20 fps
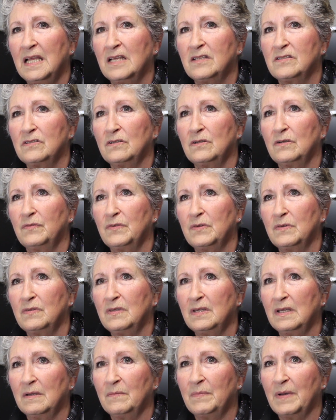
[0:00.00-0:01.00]
And so if you
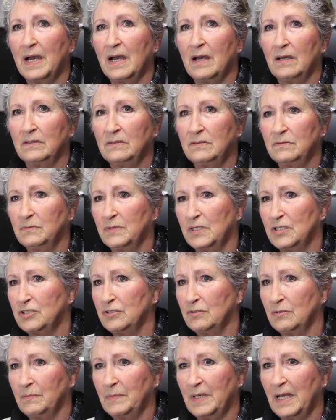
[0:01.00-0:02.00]
think about
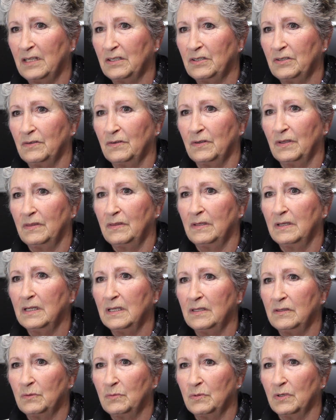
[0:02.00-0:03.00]
Reggio Emilia and
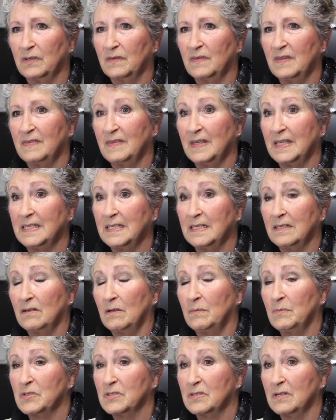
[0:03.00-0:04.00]
the, and the work that they did
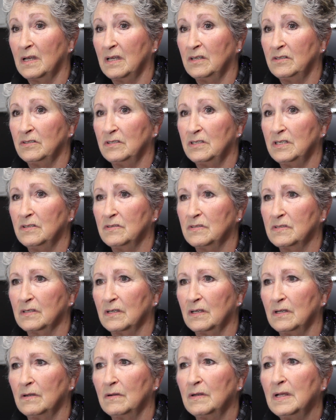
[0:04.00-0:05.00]
almost one hundred years
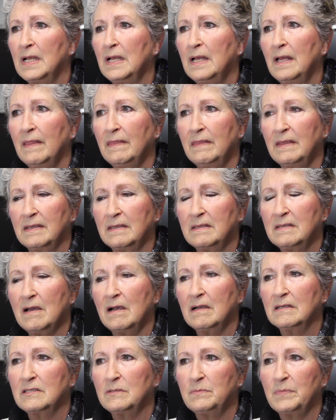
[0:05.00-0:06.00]
ago, they
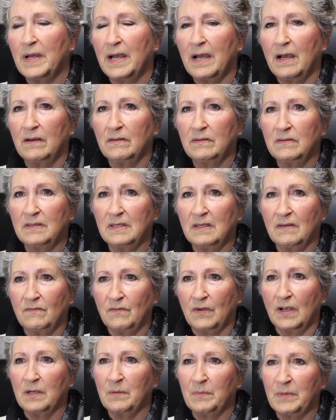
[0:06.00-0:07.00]
talked about the
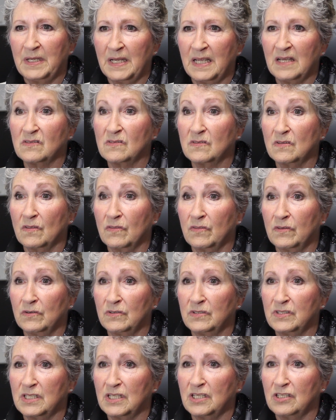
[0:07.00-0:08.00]
environment as the
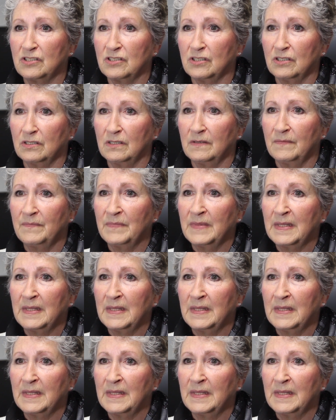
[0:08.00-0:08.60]
third teacher.